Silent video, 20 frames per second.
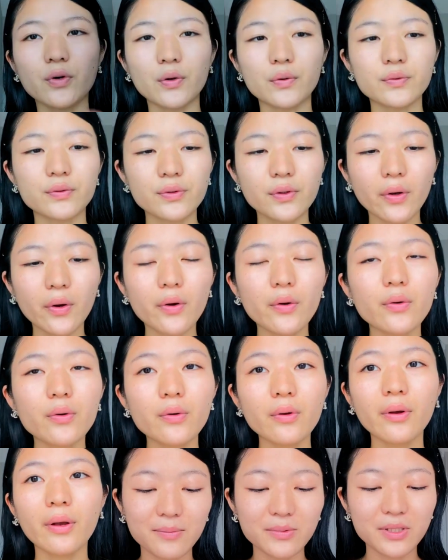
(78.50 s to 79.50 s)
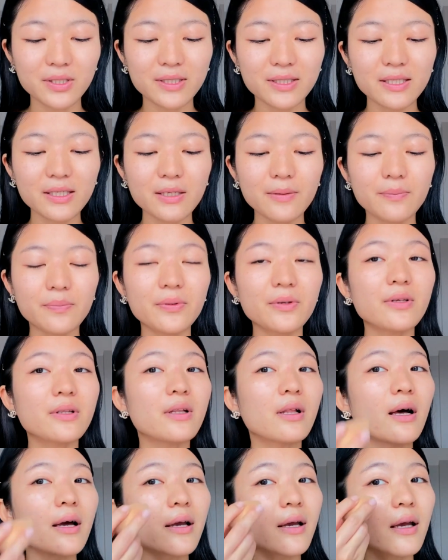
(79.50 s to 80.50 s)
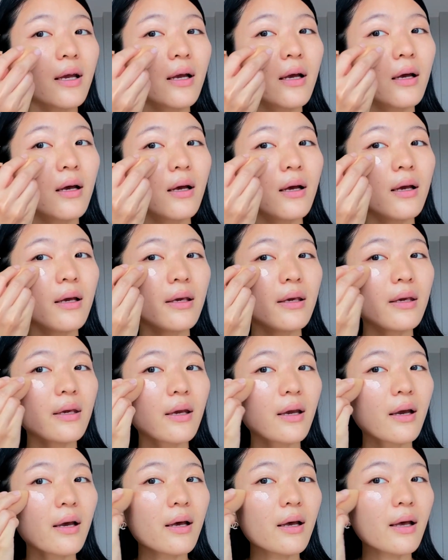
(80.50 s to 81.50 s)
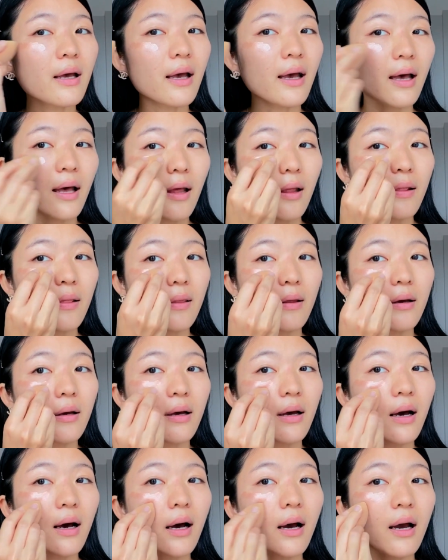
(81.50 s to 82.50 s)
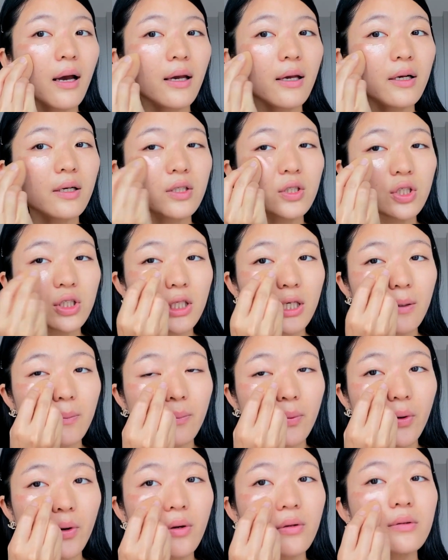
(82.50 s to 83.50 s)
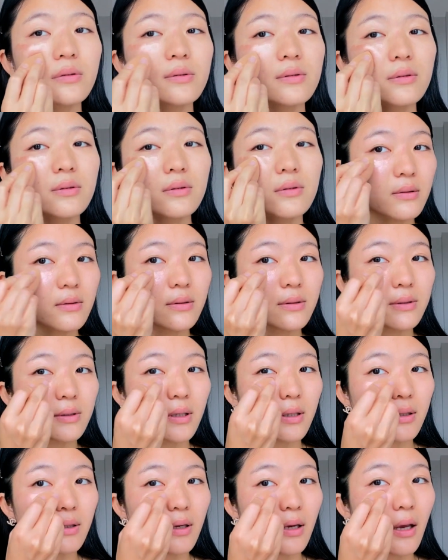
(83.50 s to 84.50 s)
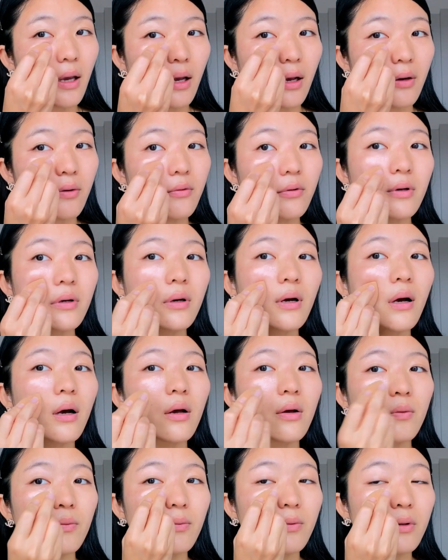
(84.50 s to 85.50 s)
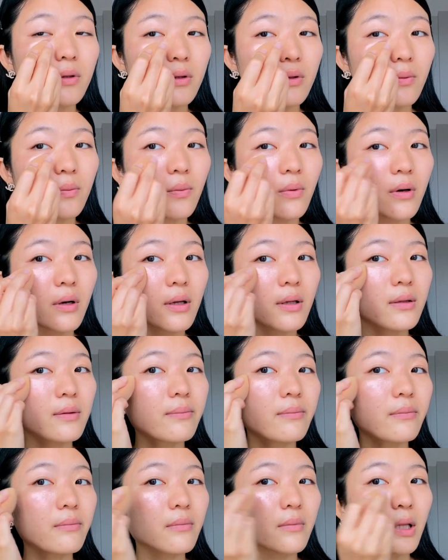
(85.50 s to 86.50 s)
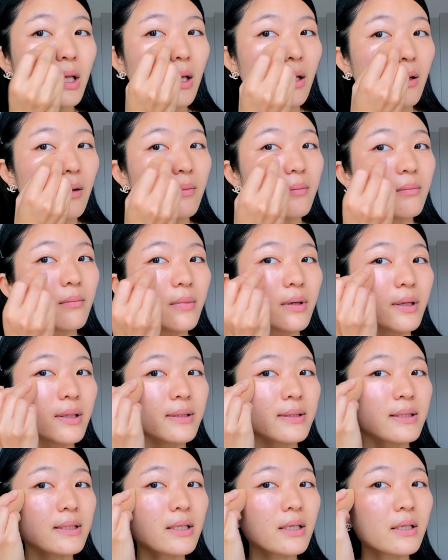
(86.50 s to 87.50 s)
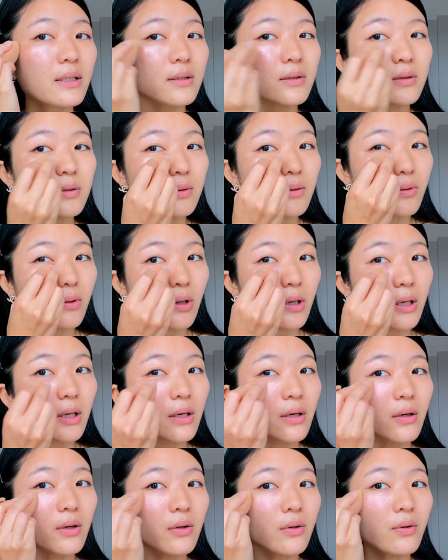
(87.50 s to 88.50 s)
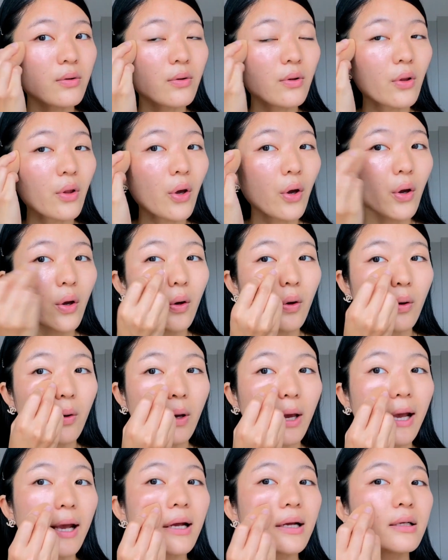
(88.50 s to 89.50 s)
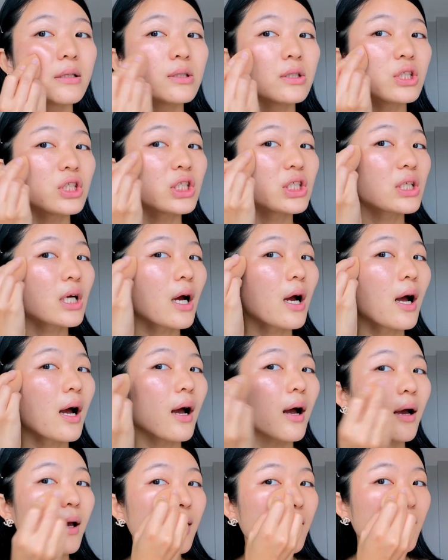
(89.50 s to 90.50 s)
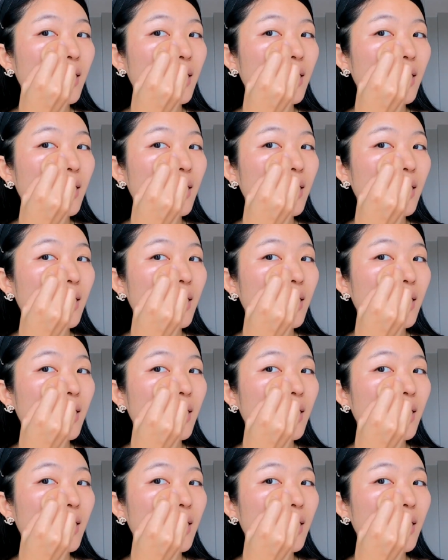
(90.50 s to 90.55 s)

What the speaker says: Rose Gold. I'm just gonna put like here at the higher cheekbones. These are the area I really want my skin to like glow and shine.